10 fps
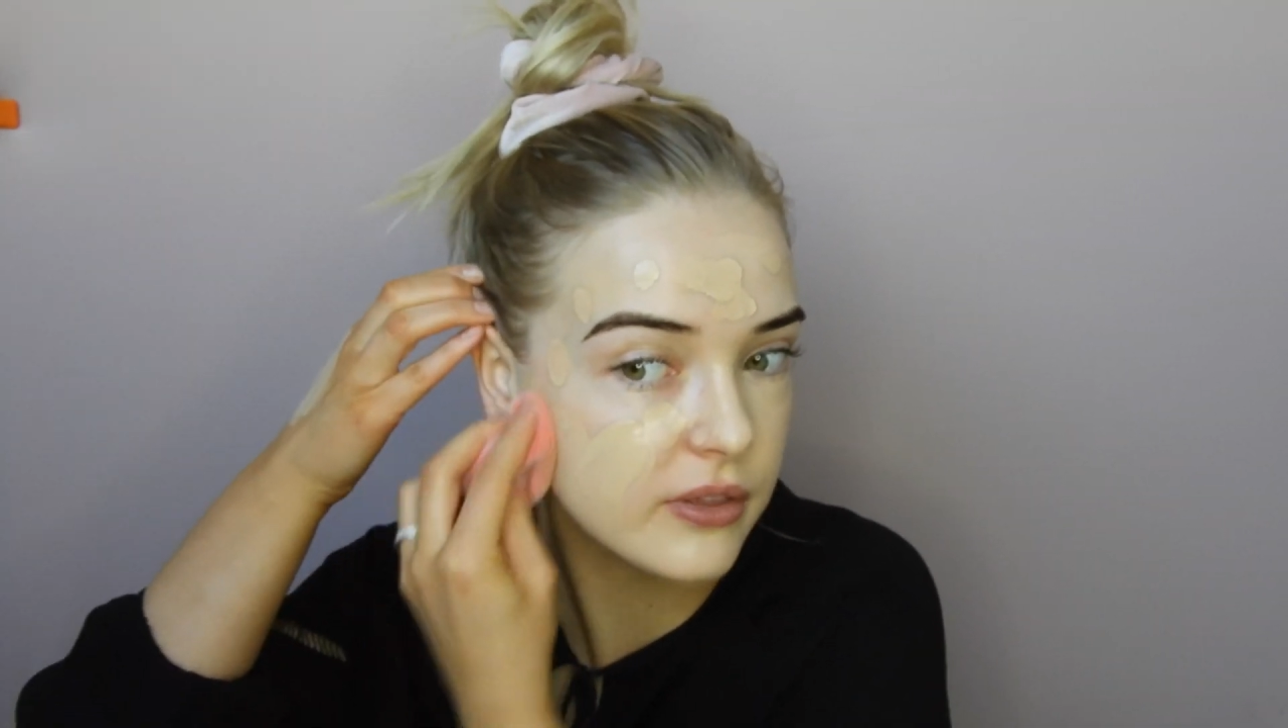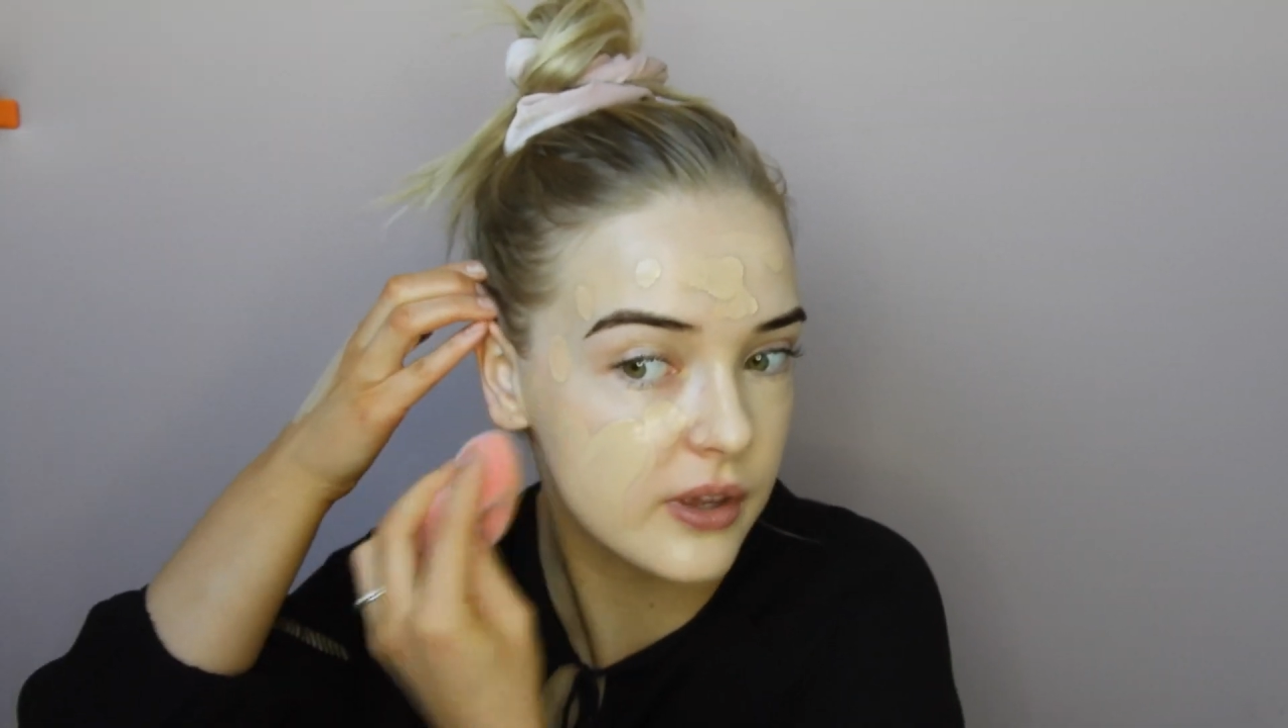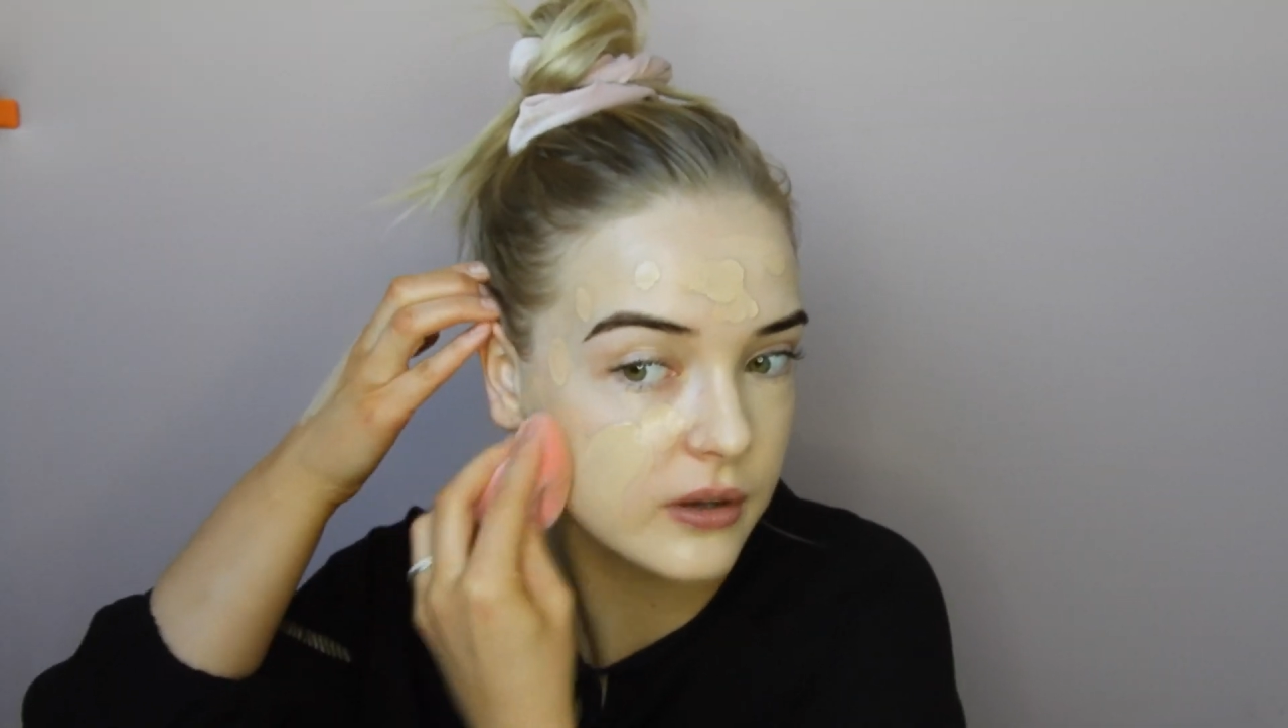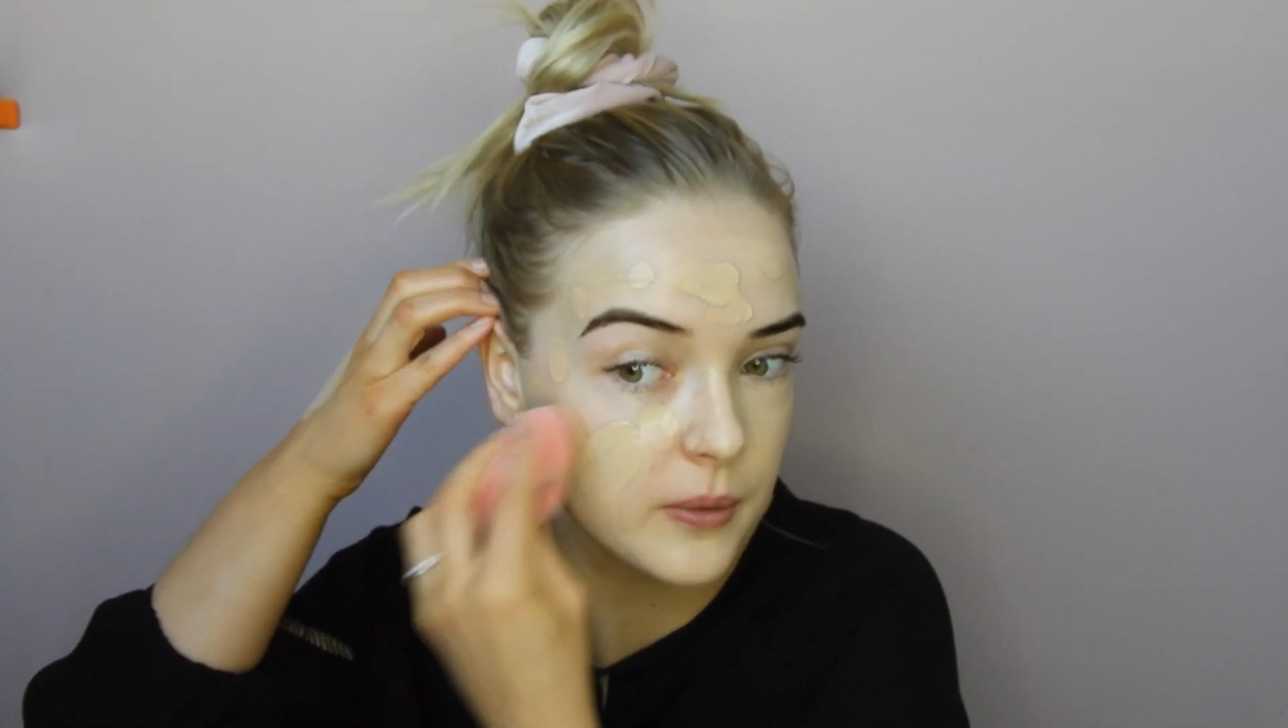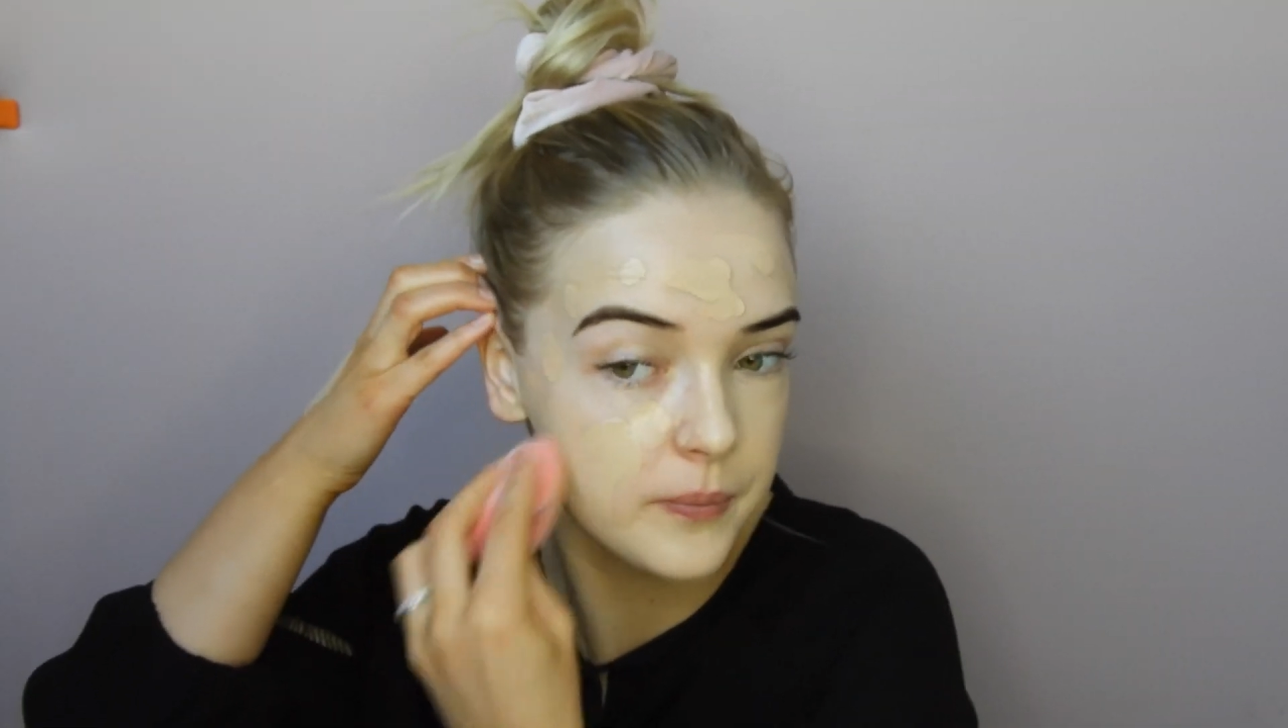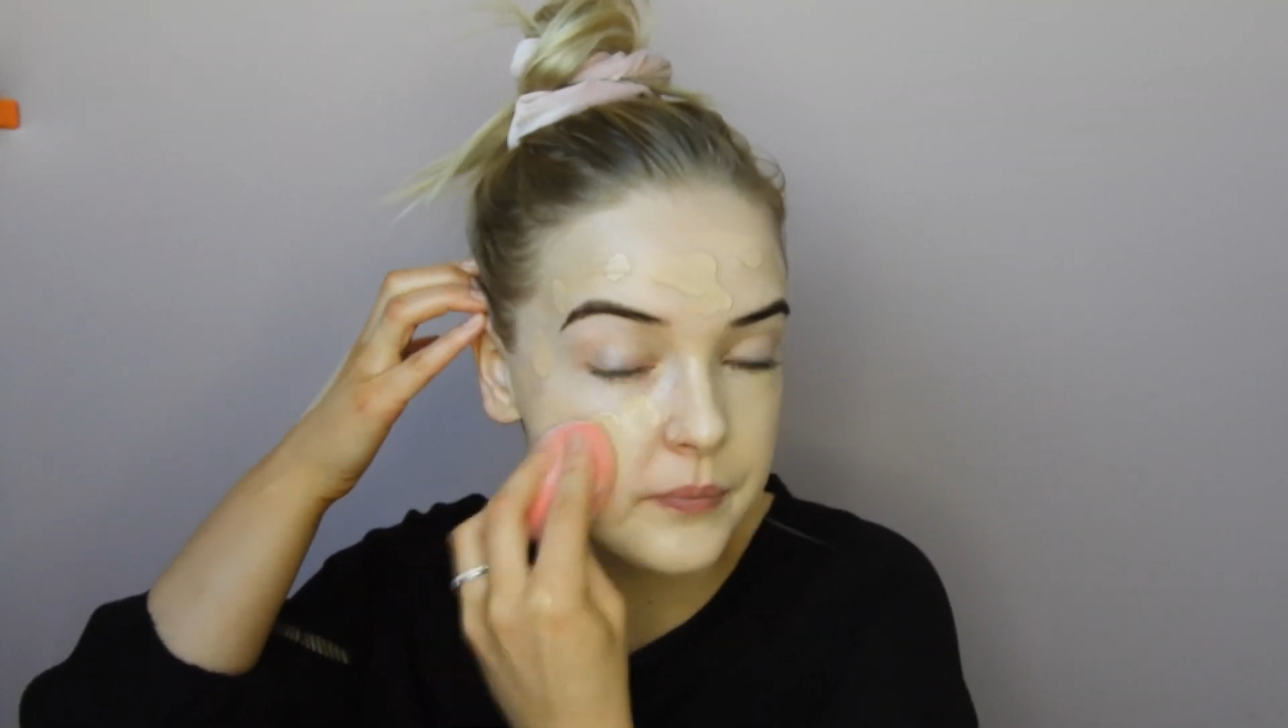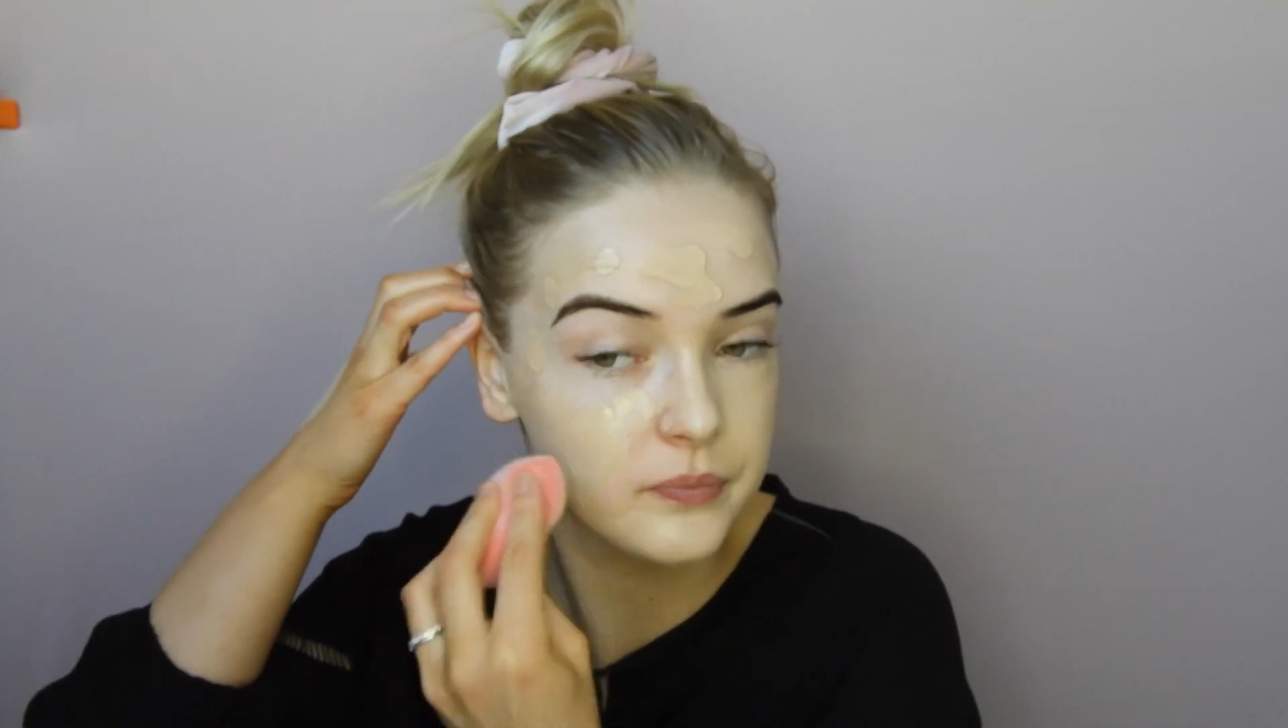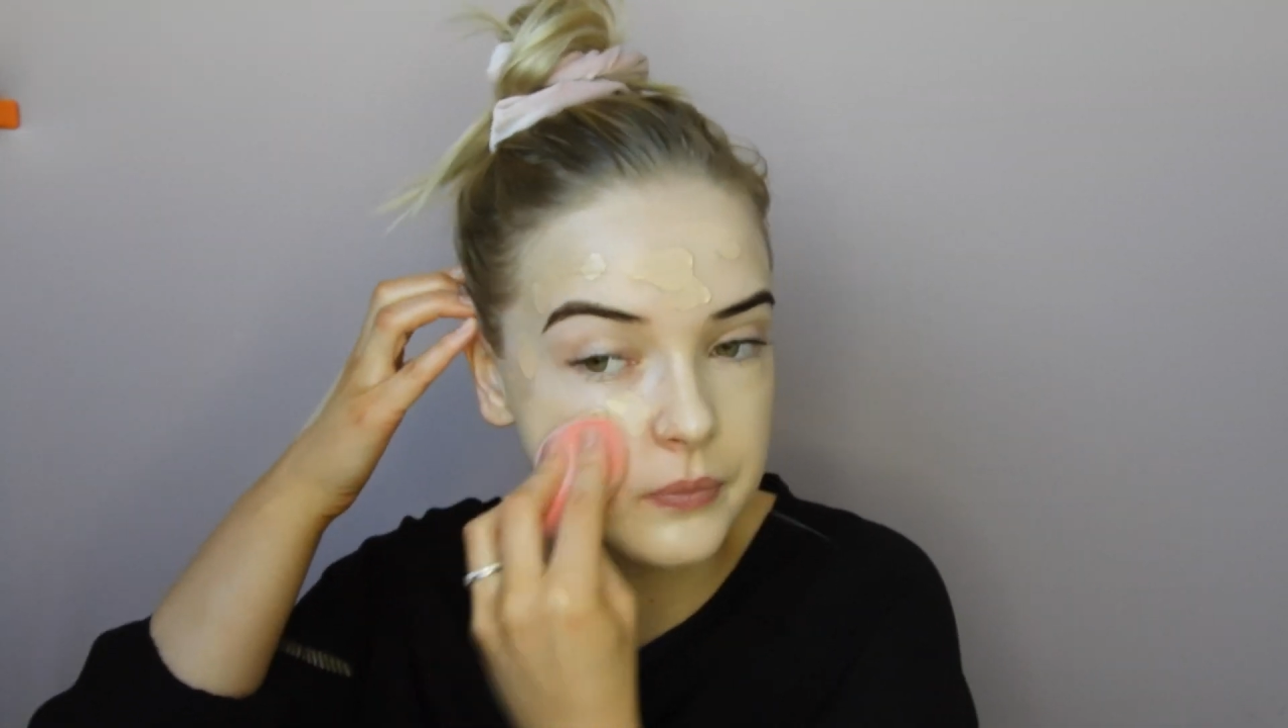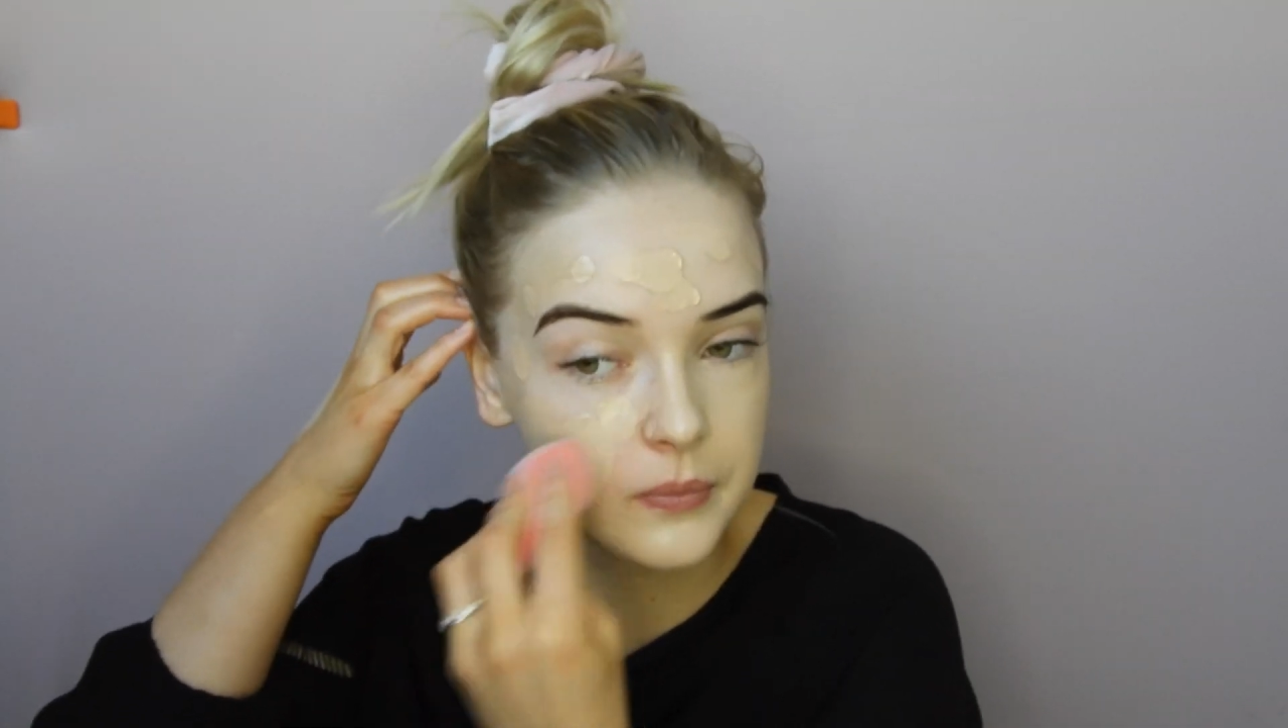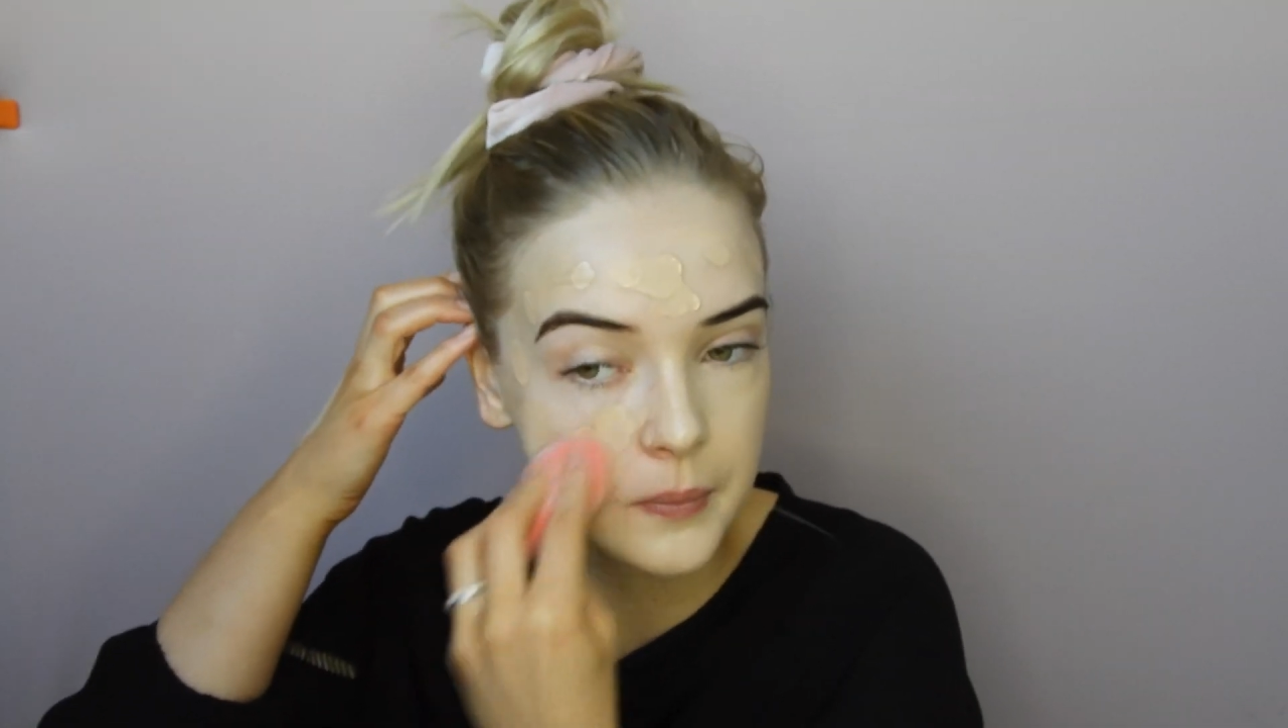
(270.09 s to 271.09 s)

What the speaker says: and very thick.